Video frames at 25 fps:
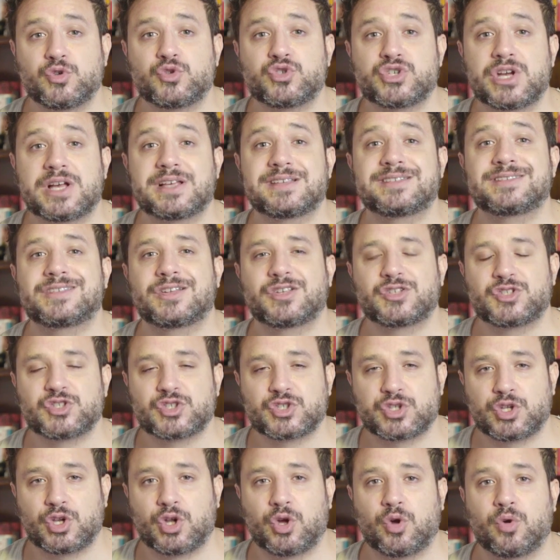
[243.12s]
You just
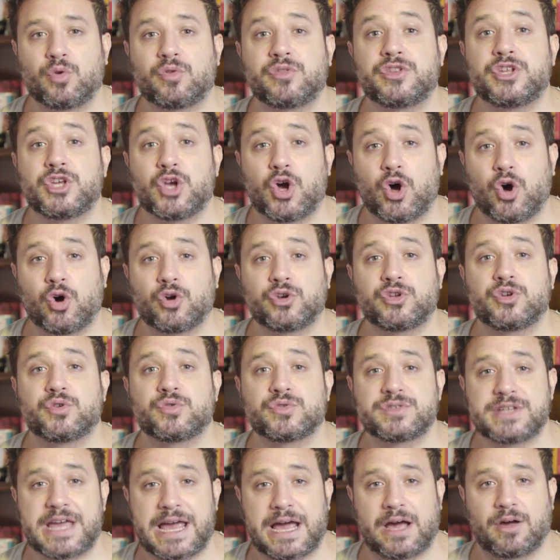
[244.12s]
slow the audio
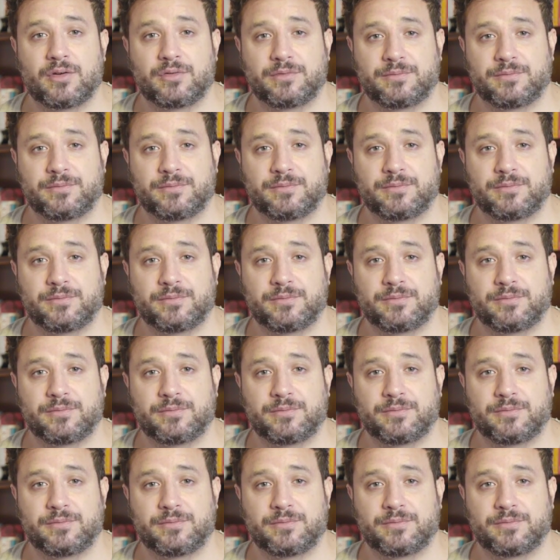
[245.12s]
down.